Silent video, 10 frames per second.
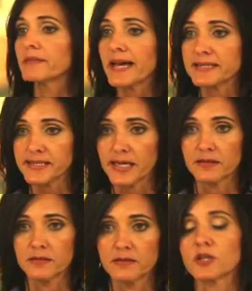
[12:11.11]
That's
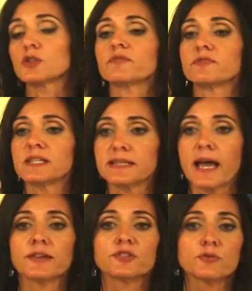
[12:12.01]
it. They're
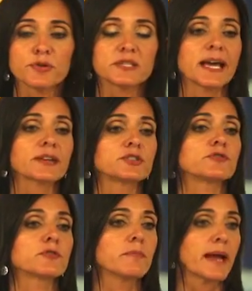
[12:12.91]
designed to protect
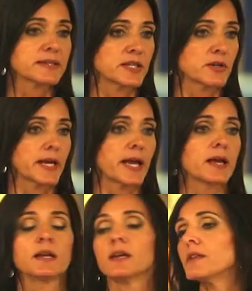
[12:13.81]
you from bacteria.